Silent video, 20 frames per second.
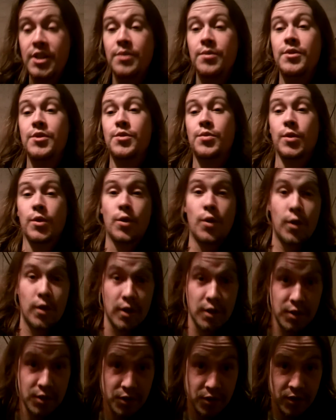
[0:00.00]
It was
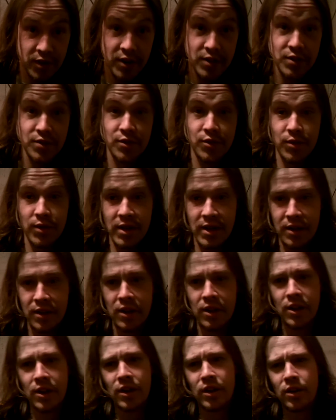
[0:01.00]
recorded in 2003,
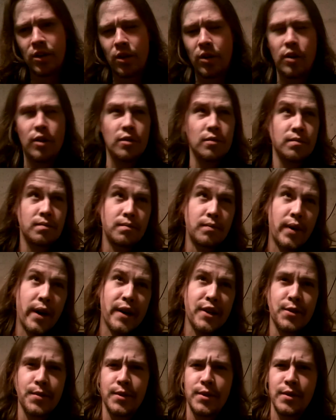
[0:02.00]
or
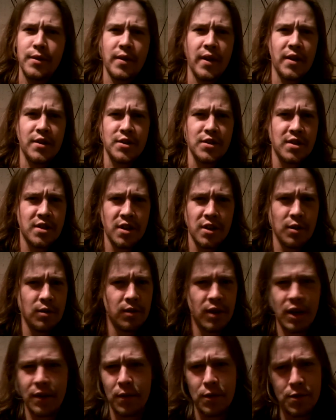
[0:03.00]
possibly 2002,
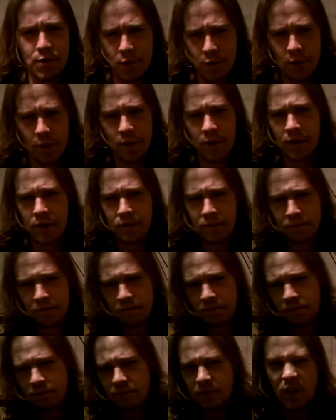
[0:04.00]
whenever it was recorded,
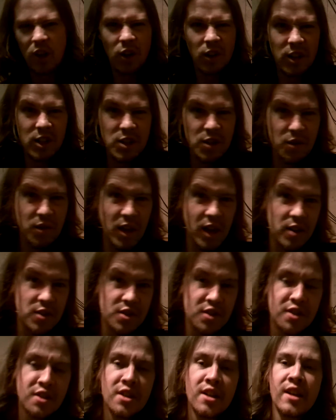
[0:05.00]
early
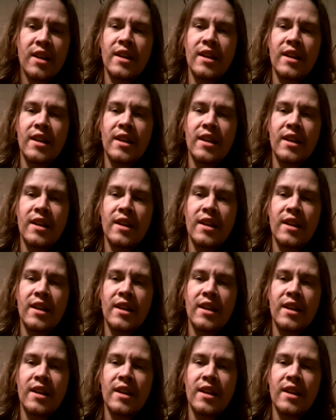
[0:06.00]
2000s.